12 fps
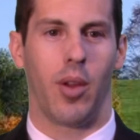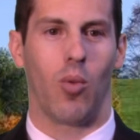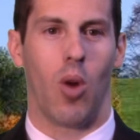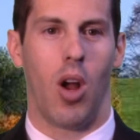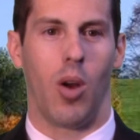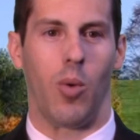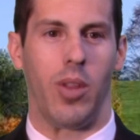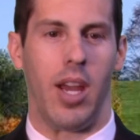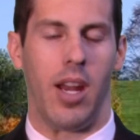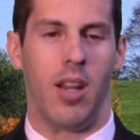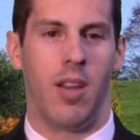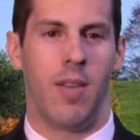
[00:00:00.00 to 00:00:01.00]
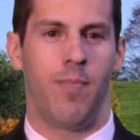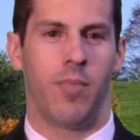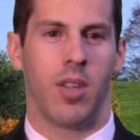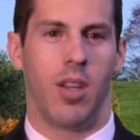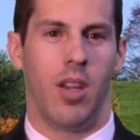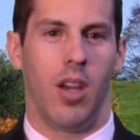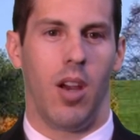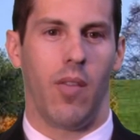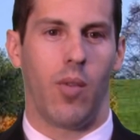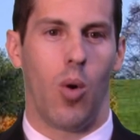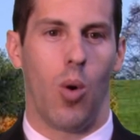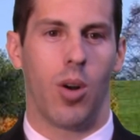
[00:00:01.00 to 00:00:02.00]
wrong with that.
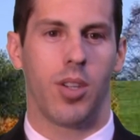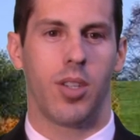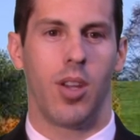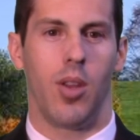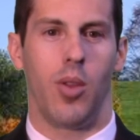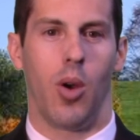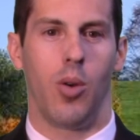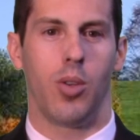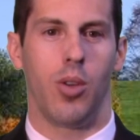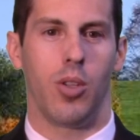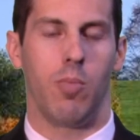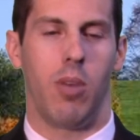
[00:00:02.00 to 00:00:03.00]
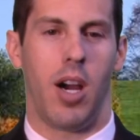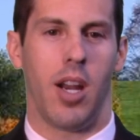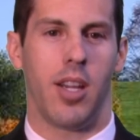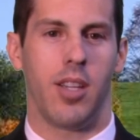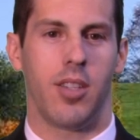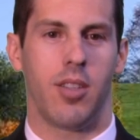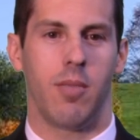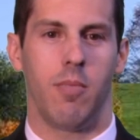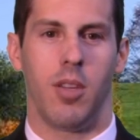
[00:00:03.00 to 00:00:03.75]
Of course, those whose bodies,